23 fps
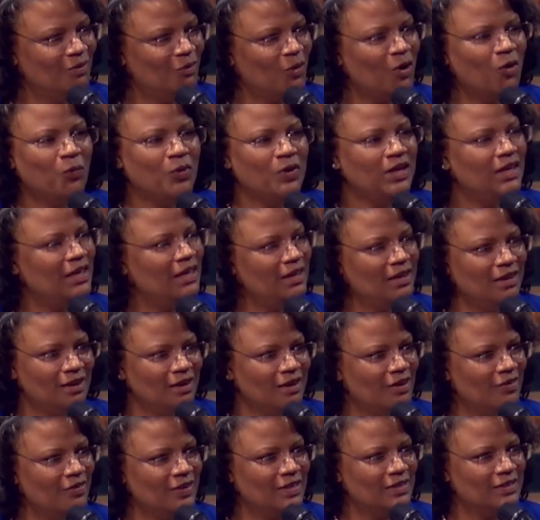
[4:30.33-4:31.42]
what we
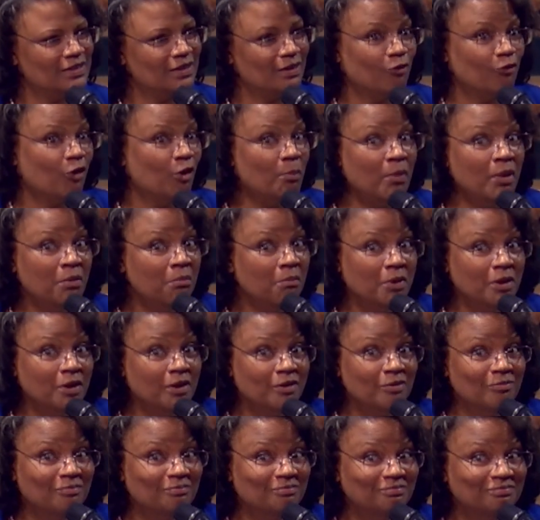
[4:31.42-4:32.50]
hear is,
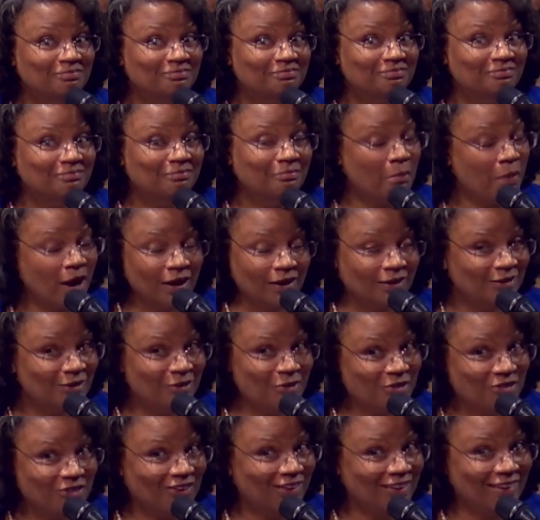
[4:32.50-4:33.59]
"Remember Martin
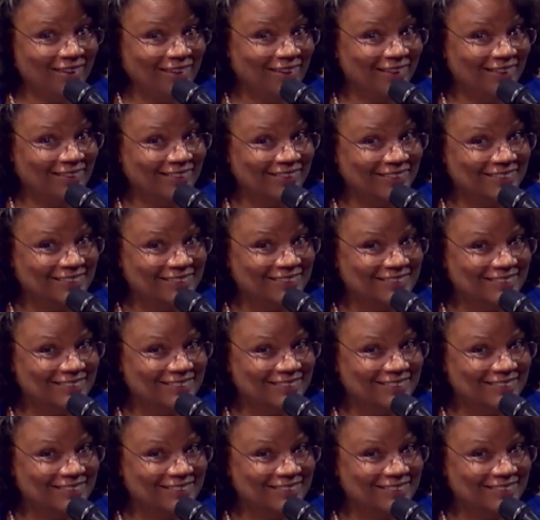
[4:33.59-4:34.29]
Luther King?"